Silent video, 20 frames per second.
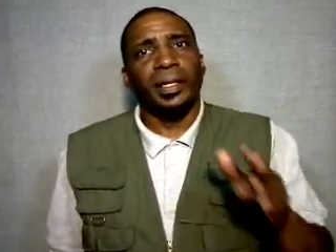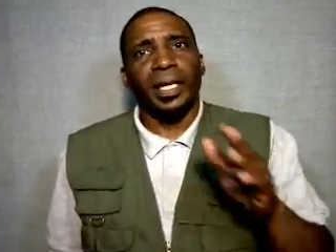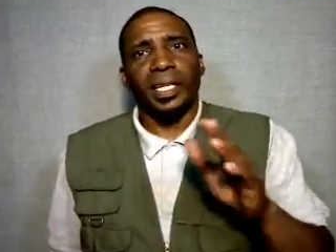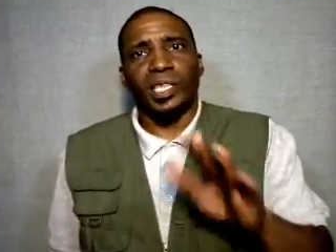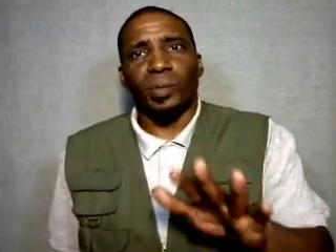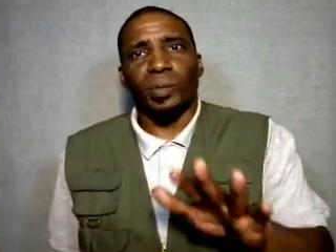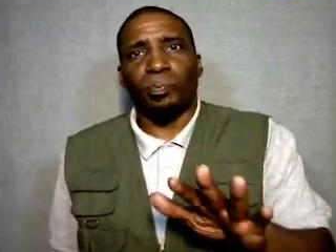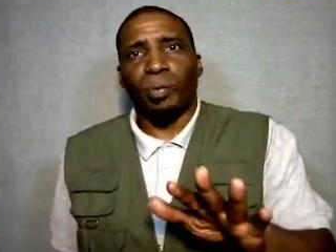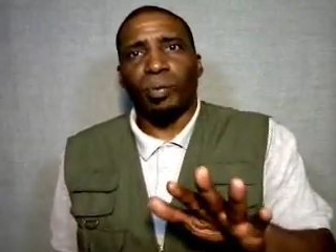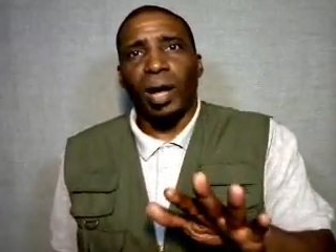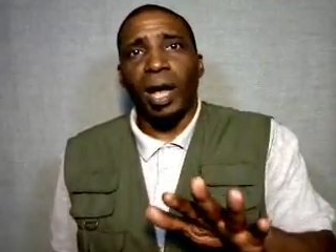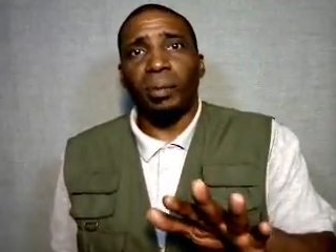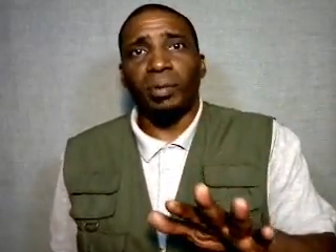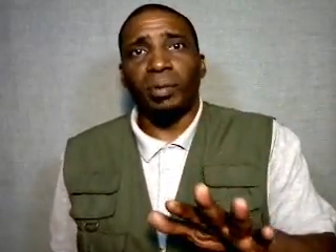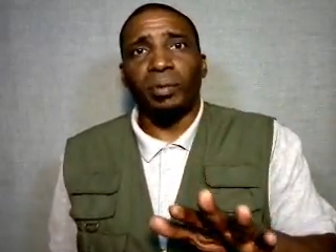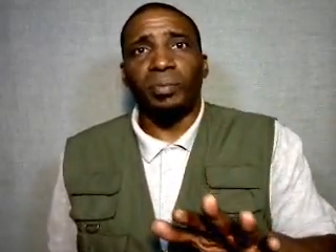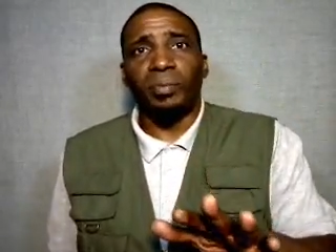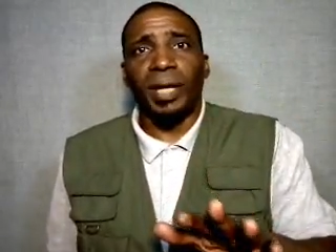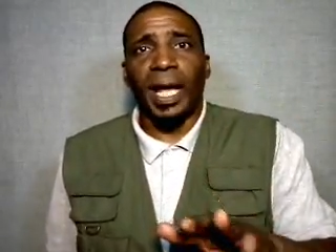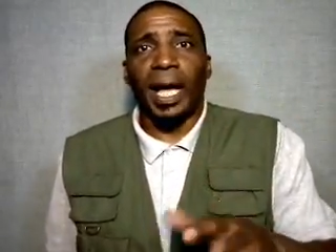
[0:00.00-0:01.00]
There's a
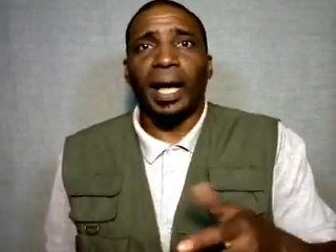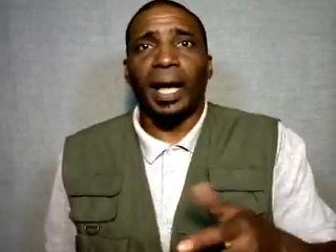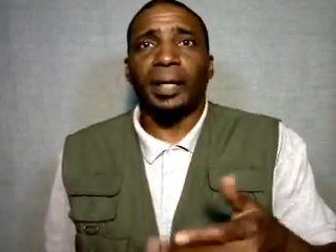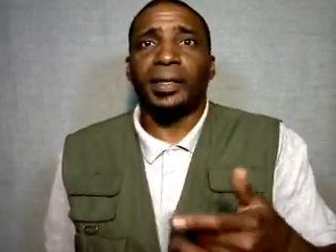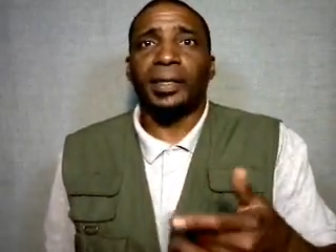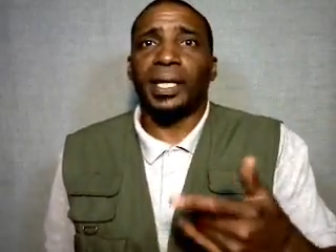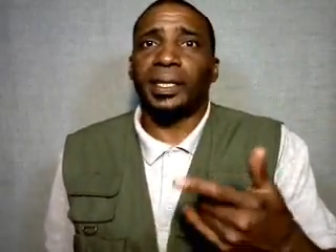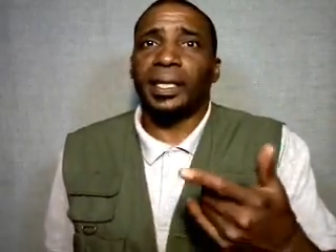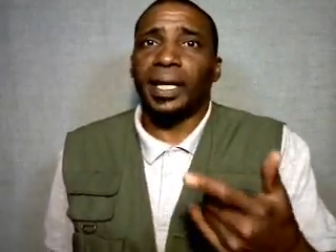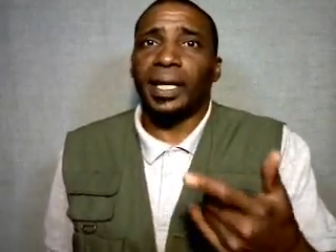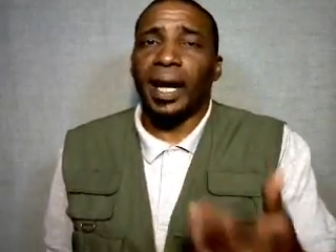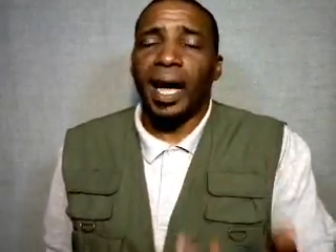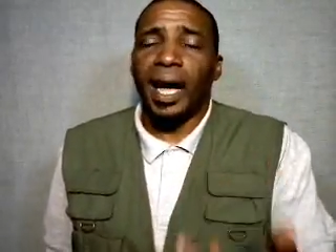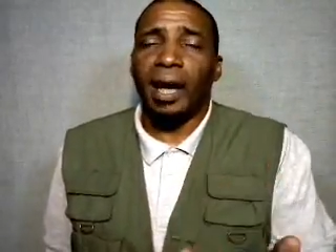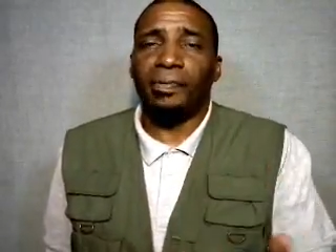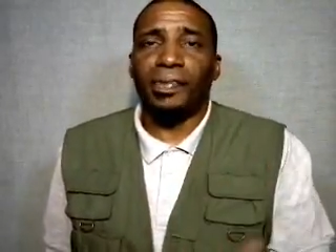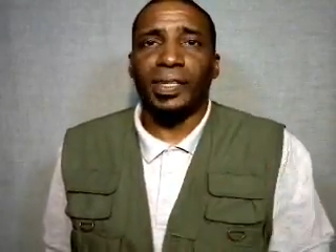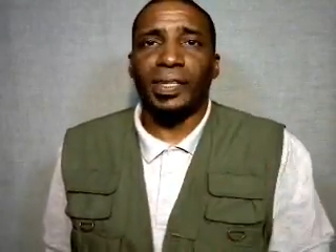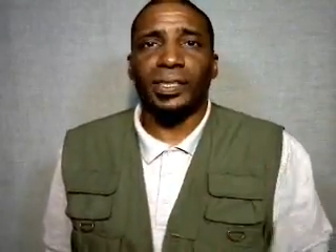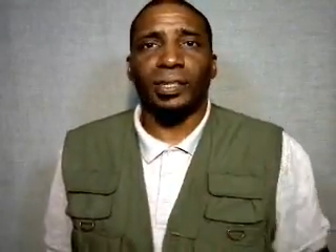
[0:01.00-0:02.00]
problem now that the
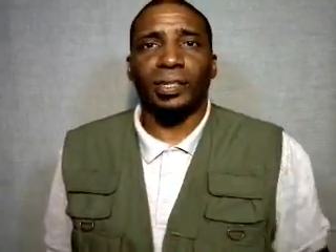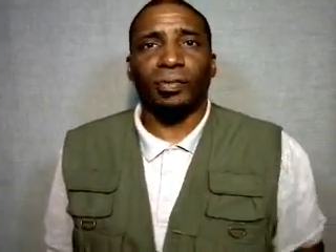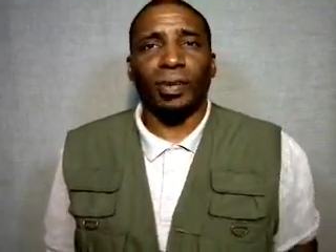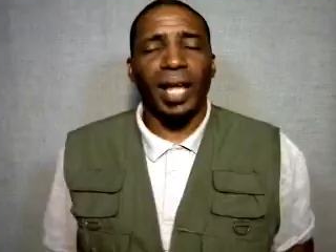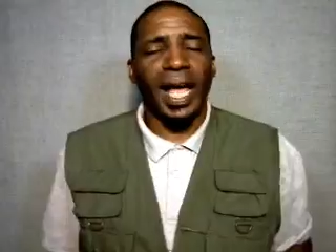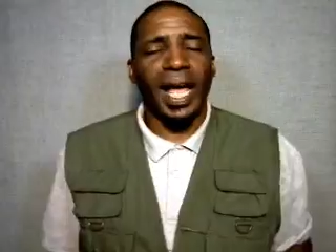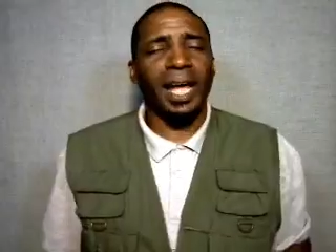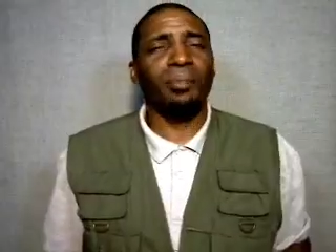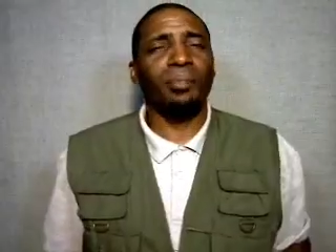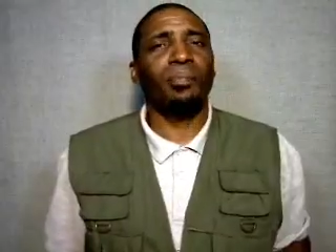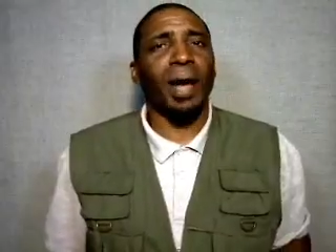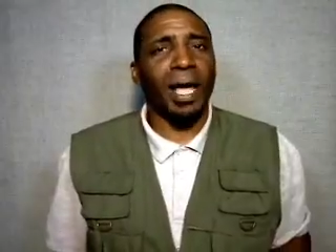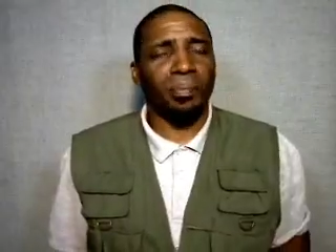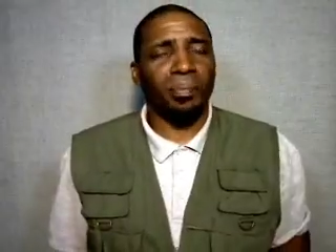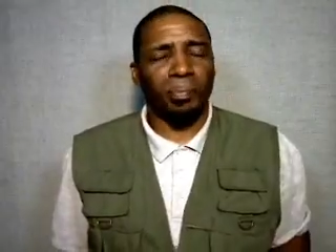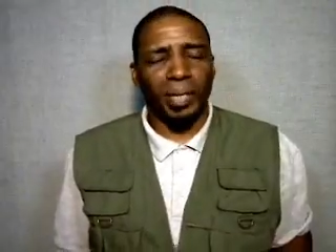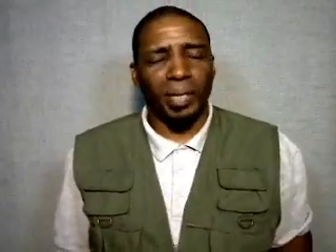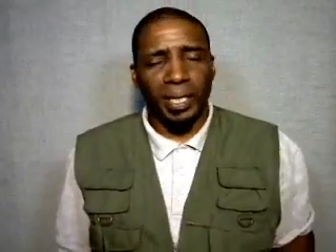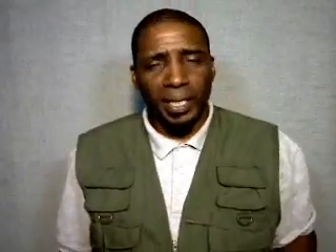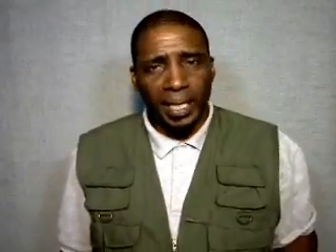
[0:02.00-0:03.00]
offensive line
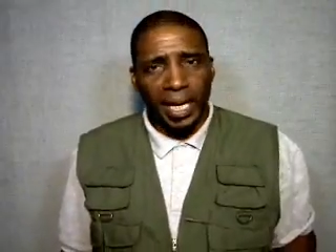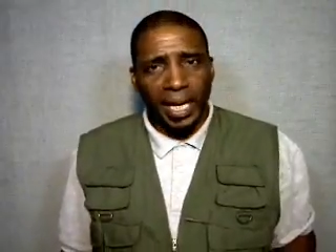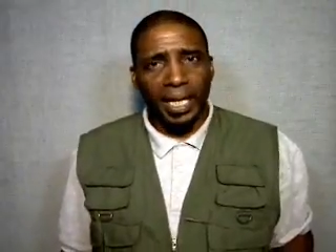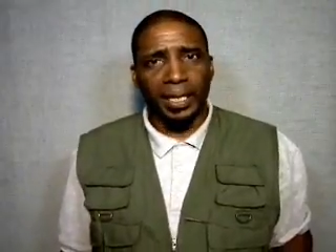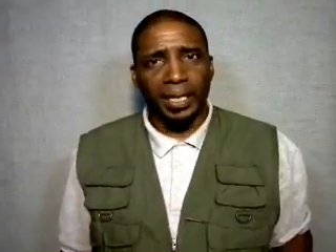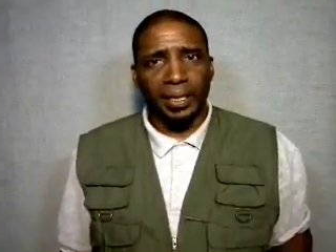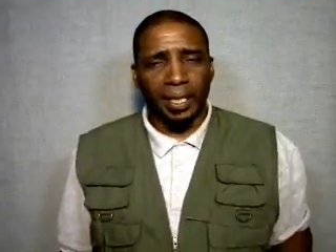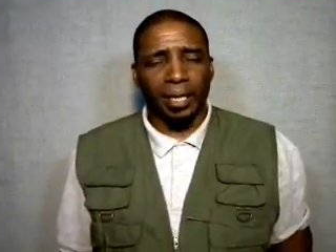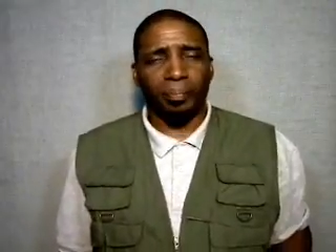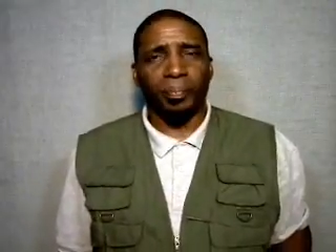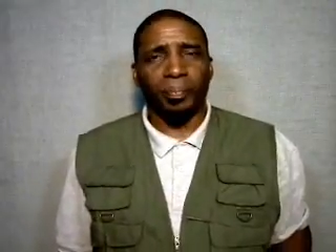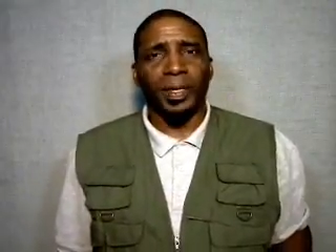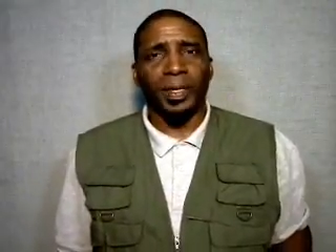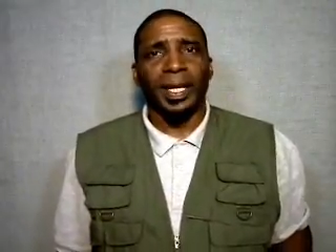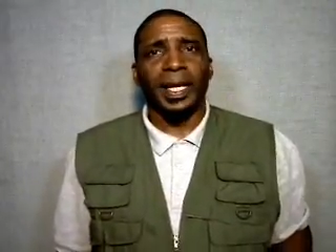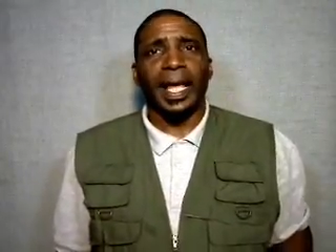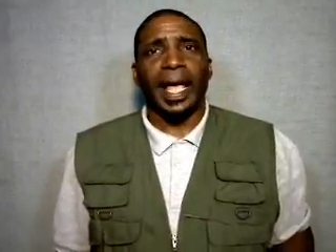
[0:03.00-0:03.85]
might be nicked up,